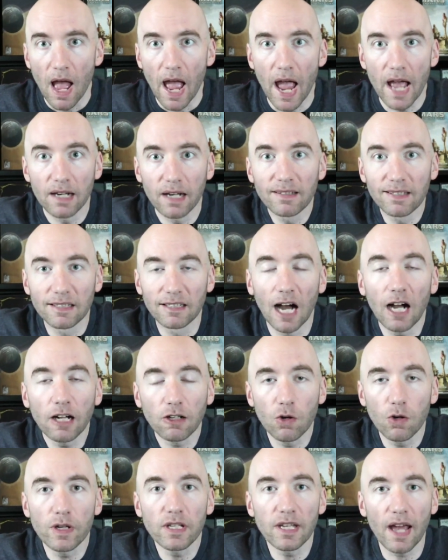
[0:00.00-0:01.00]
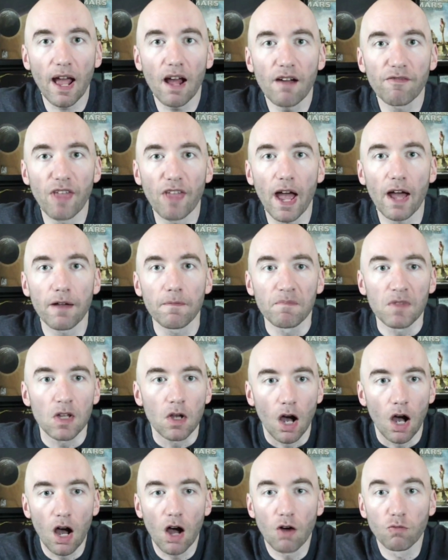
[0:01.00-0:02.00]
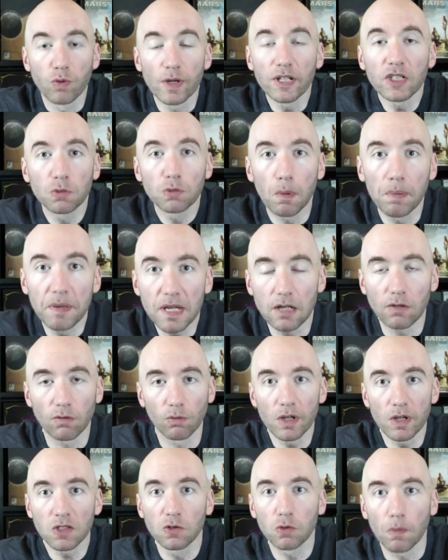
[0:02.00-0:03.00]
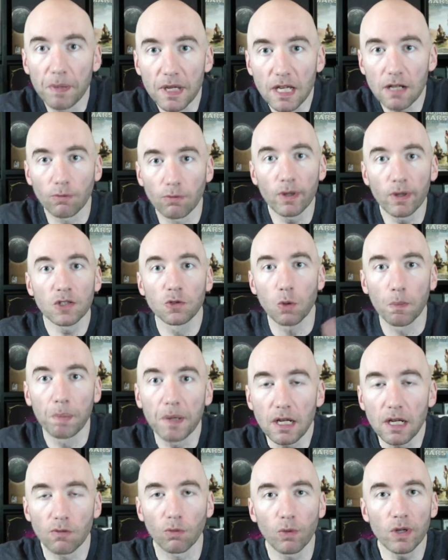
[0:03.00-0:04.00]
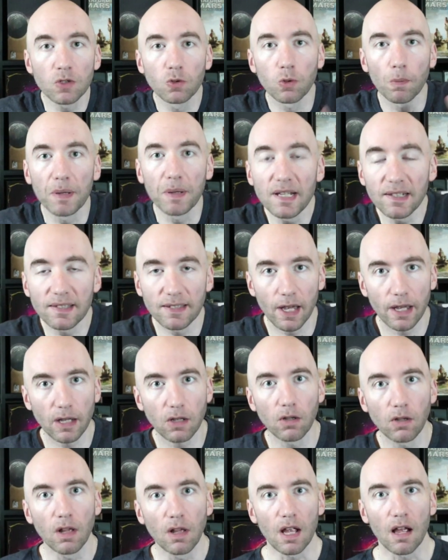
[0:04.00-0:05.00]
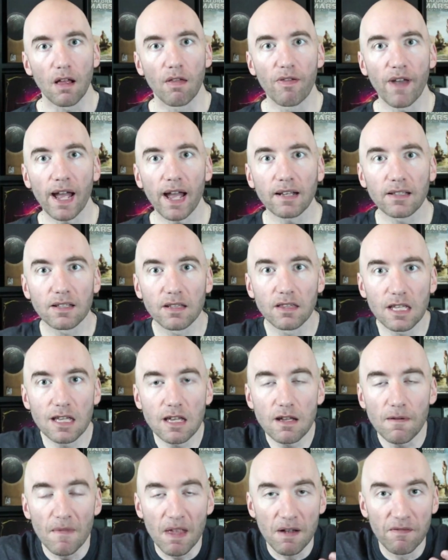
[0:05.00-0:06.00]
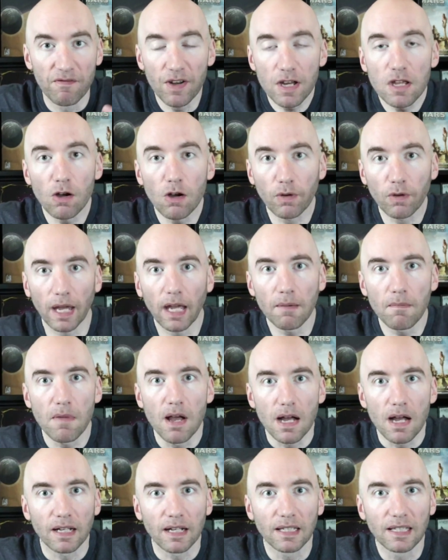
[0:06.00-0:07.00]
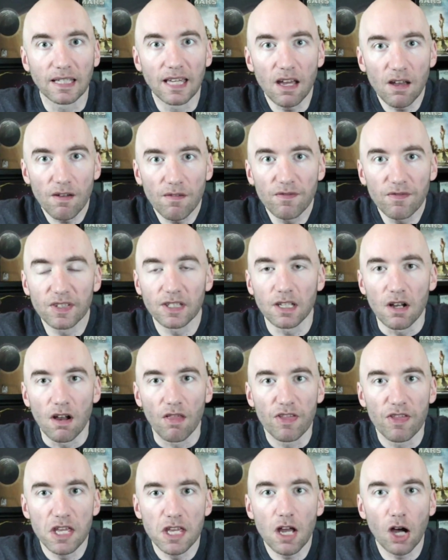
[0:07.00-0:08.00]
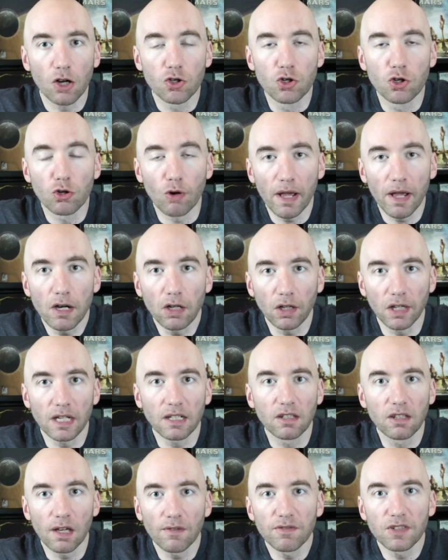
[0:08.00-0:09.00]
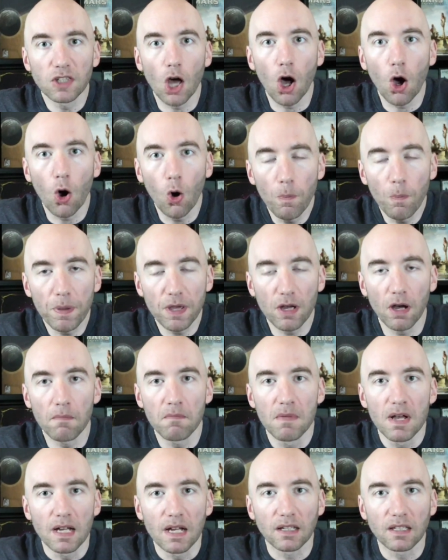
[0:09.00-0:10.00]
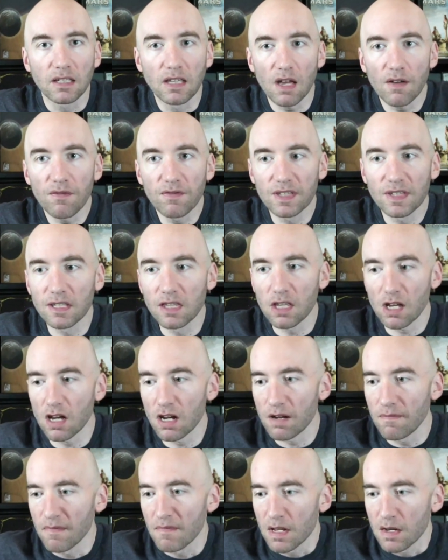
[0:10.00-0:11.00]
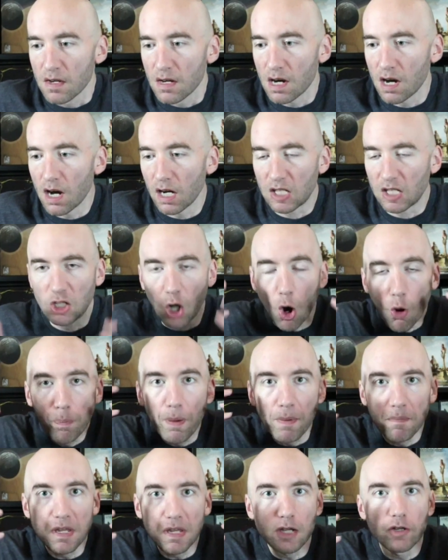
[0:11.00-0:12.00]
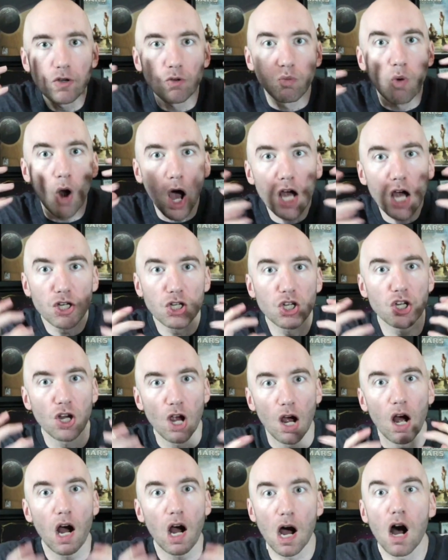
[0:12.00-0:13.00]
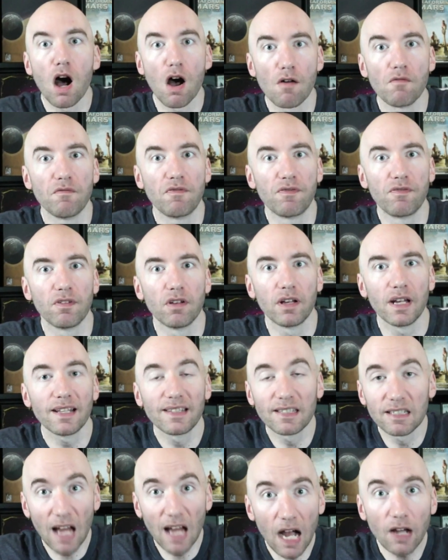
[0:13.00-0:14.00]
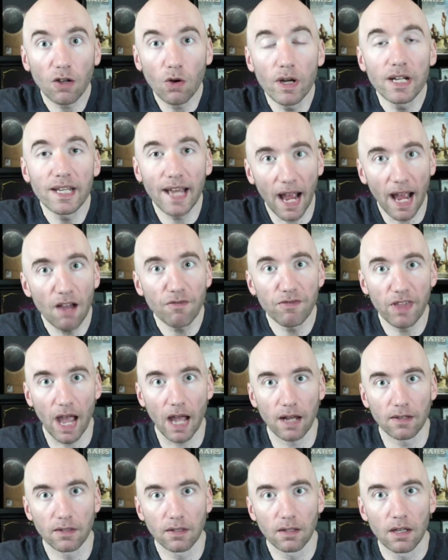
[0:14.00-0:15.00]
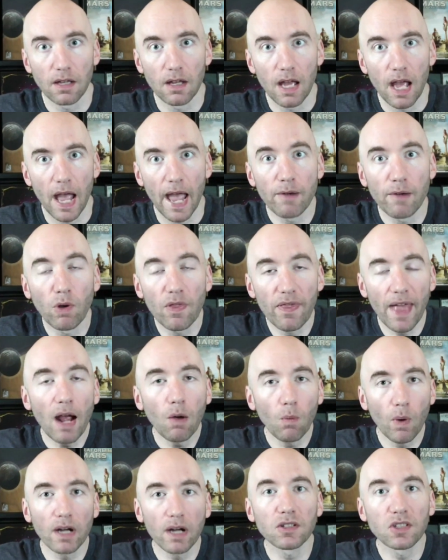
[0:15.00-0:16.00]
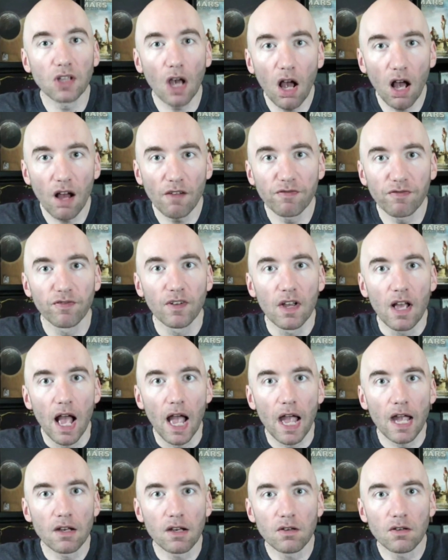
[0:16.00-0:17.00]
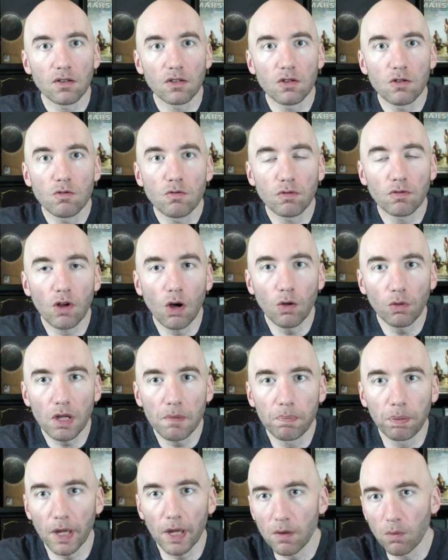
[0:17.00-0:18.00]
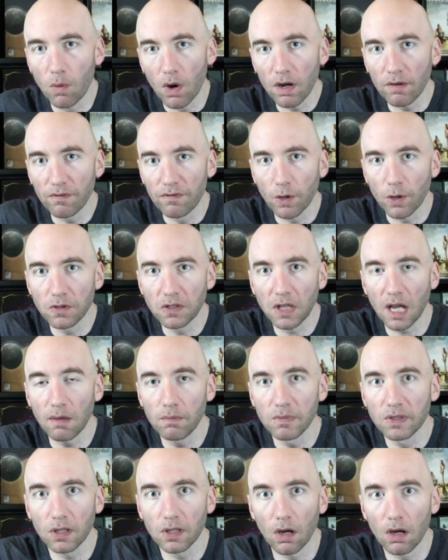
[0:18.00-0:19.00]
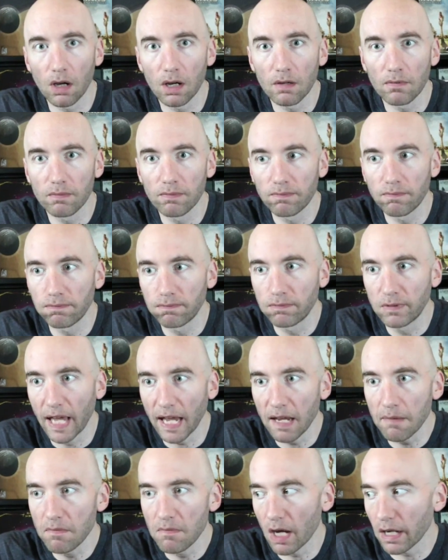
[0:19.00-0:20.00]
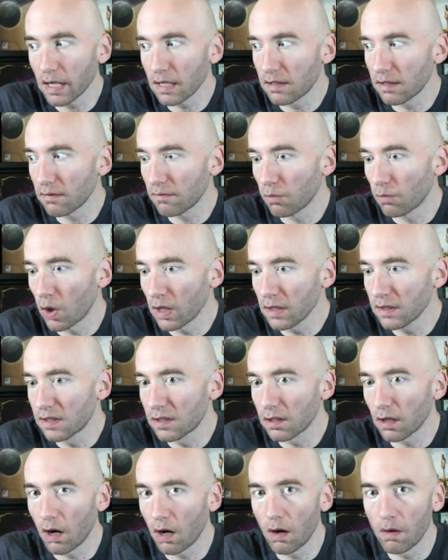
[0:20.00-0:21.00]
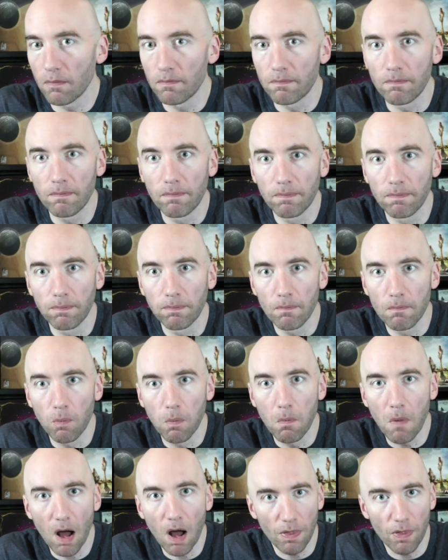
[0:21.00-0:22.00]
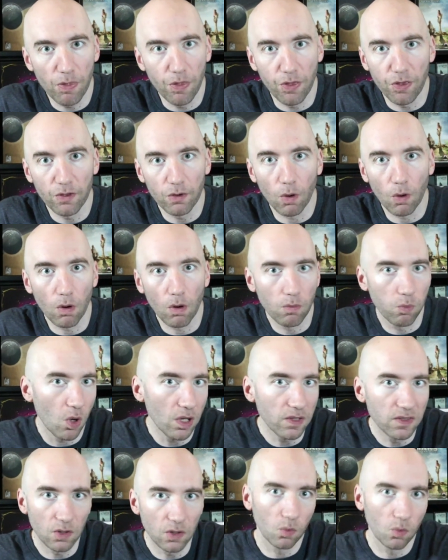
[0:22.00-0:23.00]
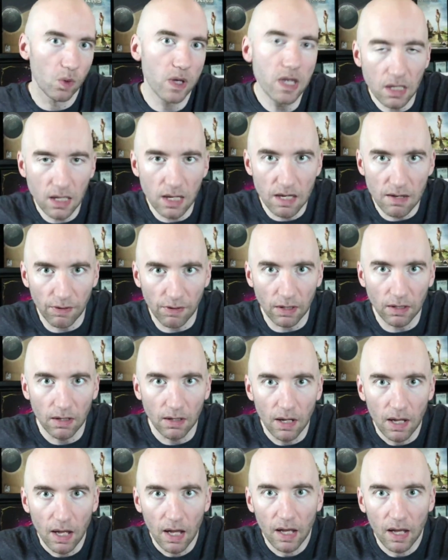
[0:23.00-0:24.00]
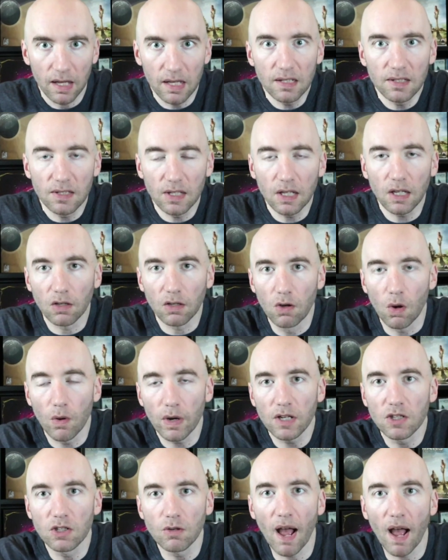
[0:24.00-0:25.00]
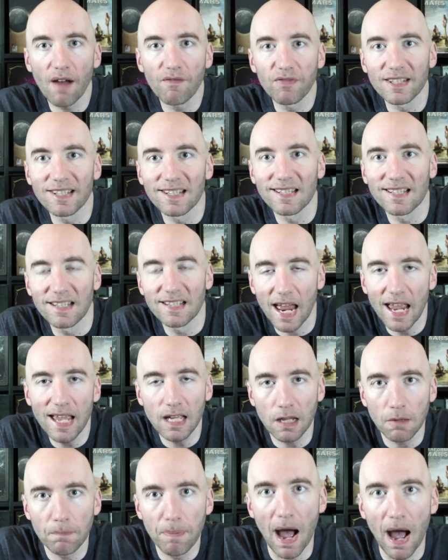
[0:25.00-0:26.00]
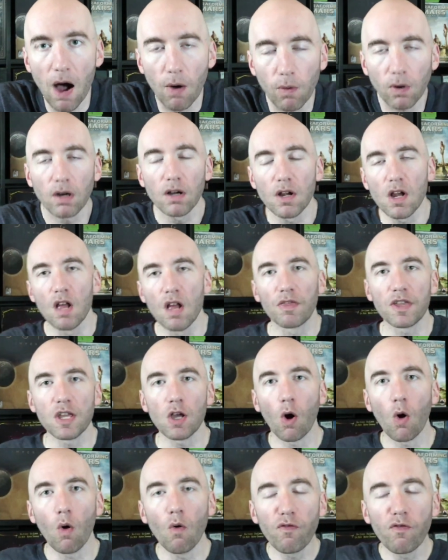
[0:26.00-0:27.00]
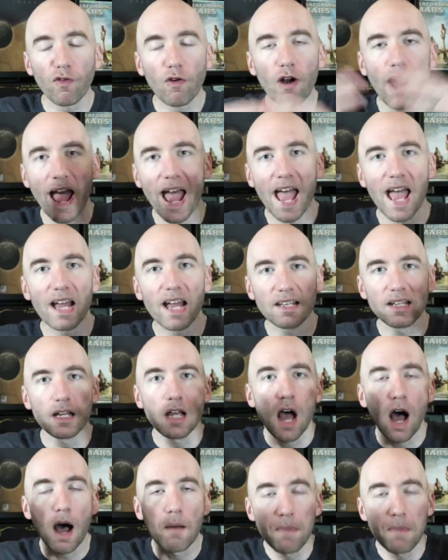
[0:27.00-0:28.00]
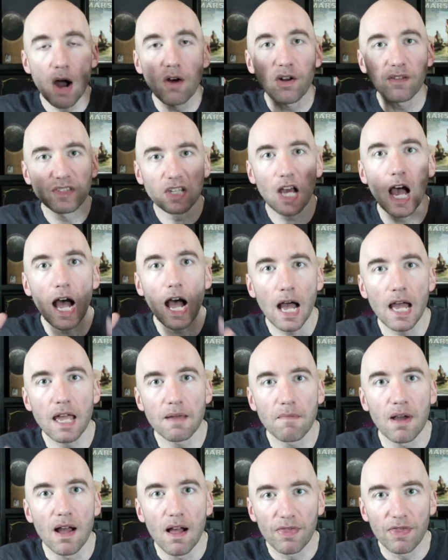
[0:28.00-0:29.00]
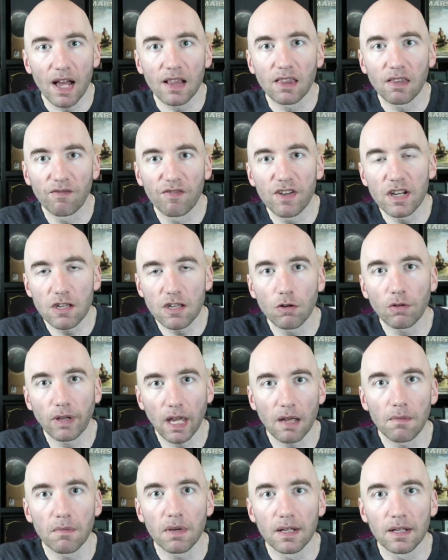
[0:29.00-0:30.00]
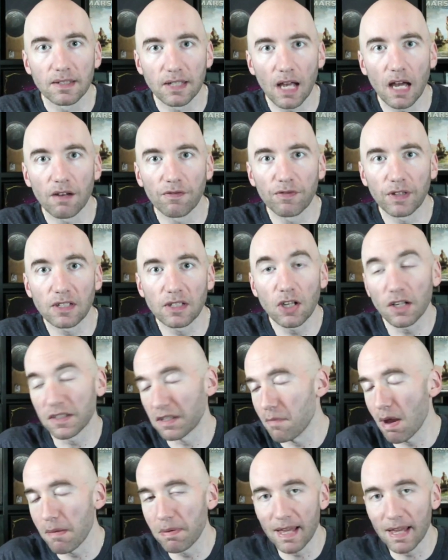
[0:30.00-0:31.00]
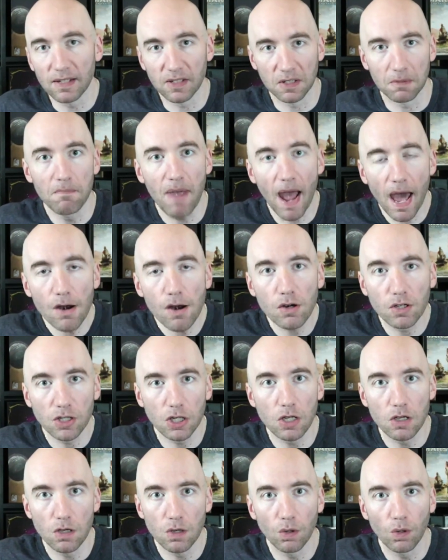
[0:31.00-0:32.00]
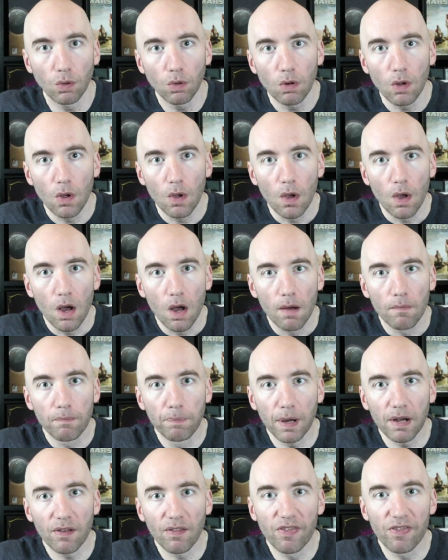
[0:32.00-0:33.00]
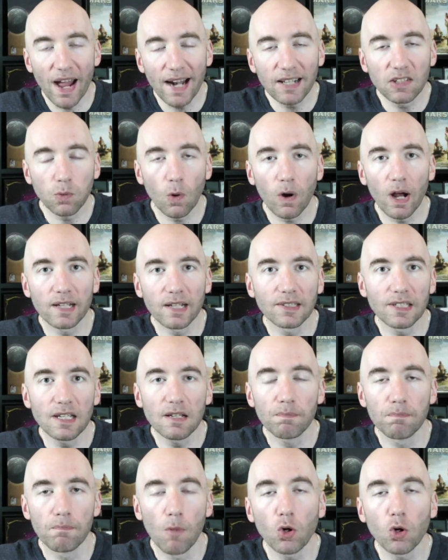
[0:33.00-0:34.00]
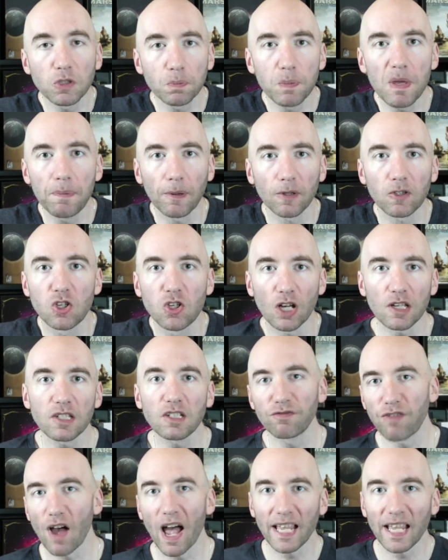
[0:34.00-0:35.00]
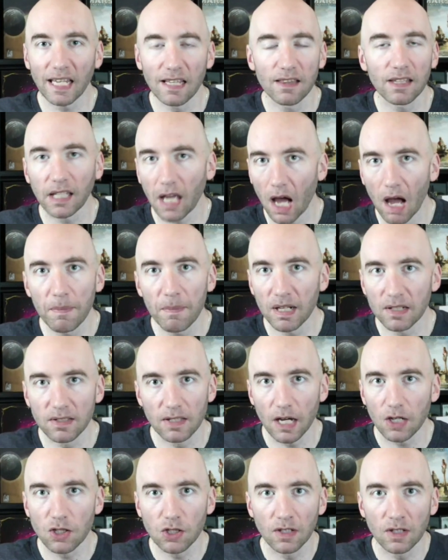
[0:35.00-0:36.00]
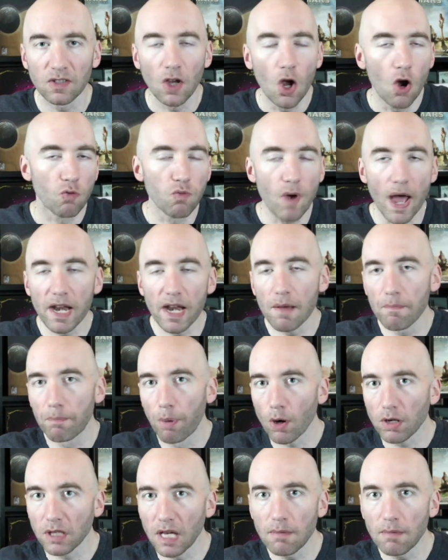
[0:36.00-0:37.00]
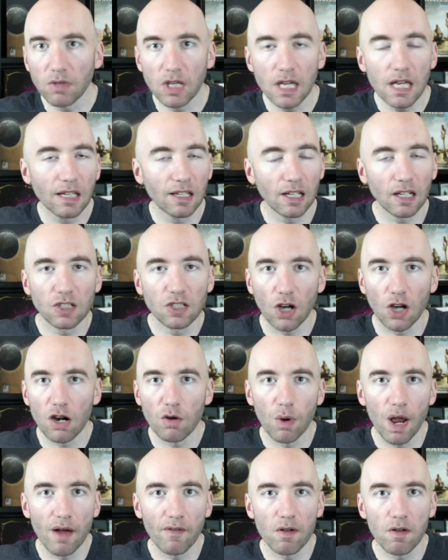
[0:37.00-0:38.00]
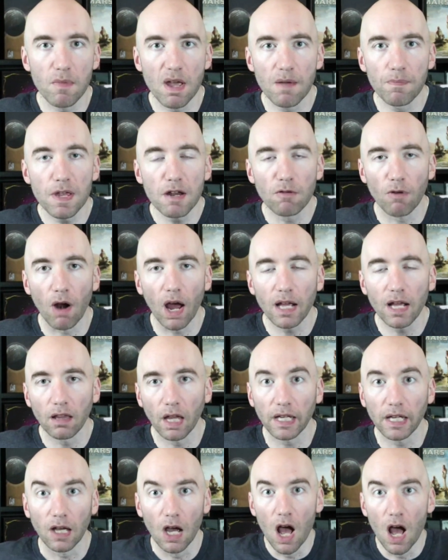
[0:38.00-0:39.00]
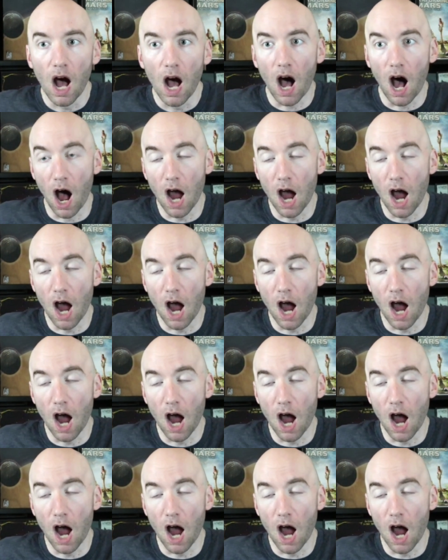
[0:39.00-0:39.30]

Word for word: And it's not going to have that uh, rinse, repeat, rinse, repeat, rinse, repeat, rinse, repeat cycle that the video game gives, the adrenaline, gives the hopium, gives the uh, dopamine rush of. It's not going to have that. And when that wears off and you only play one of those games, uh, game night once a month or once a week even, is it going to have the staying power, the overhead amount of time that the video game side of things does? And maybe that doesn't matter to you, but that's where I see most people justifying it in the comment sections, Reddit, BoardGameGeek, Kickstarter, whatever it may be, right? Like, I